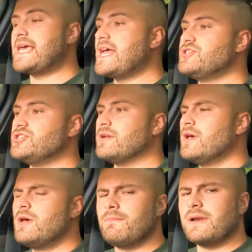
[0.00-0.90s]

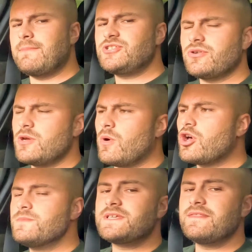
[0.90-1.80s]
engine. But let me show you what
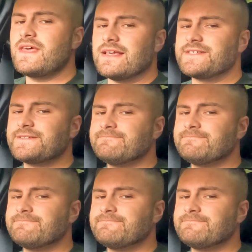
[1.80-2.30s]
comes in this.